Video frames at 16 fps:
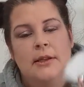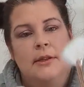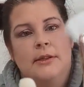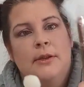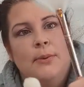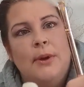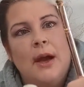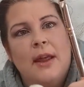
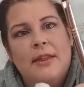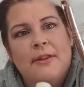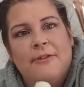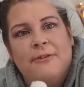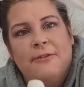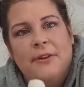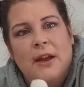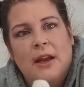So we got the
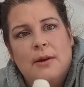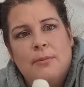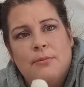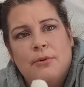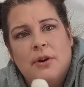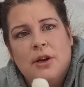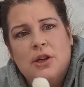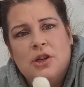fan
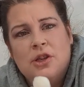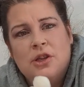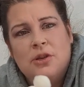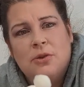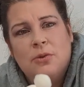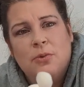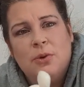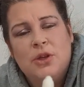brush,
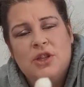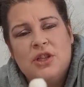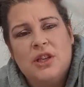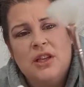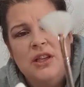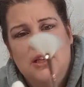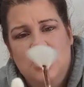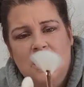which
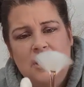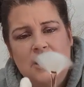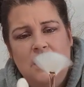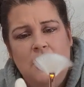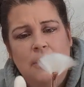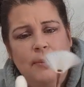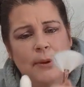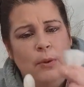it looks a
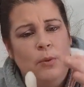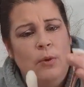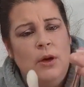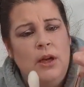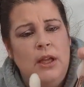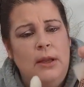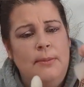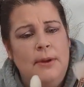little bit wonky,